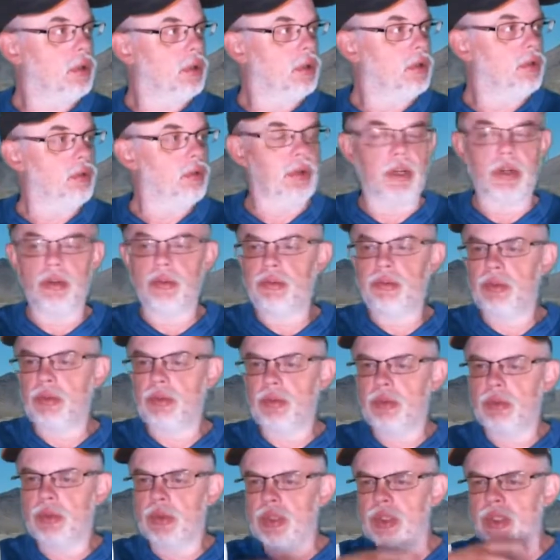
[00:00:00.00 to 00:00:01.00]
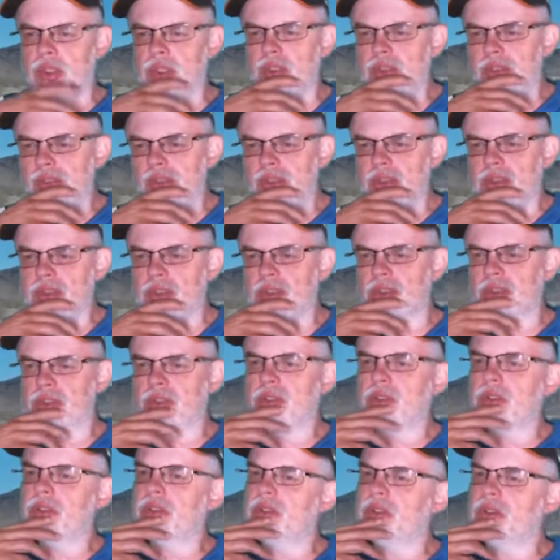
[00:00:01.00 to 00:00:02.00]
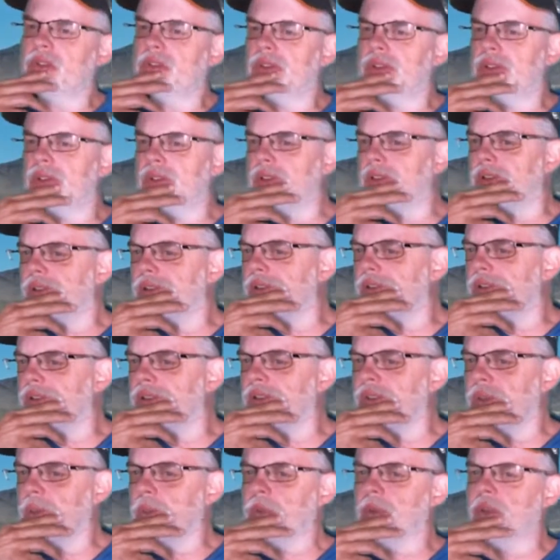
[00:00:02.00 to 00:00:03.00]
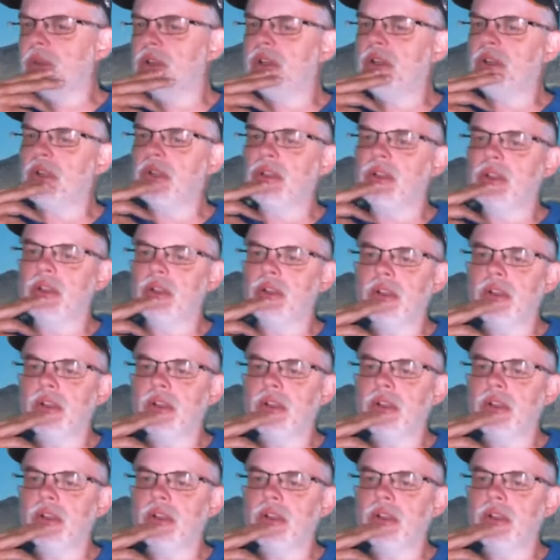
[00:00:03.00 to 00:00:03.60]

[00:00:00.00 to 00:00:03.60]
12, 1, somewhere in there.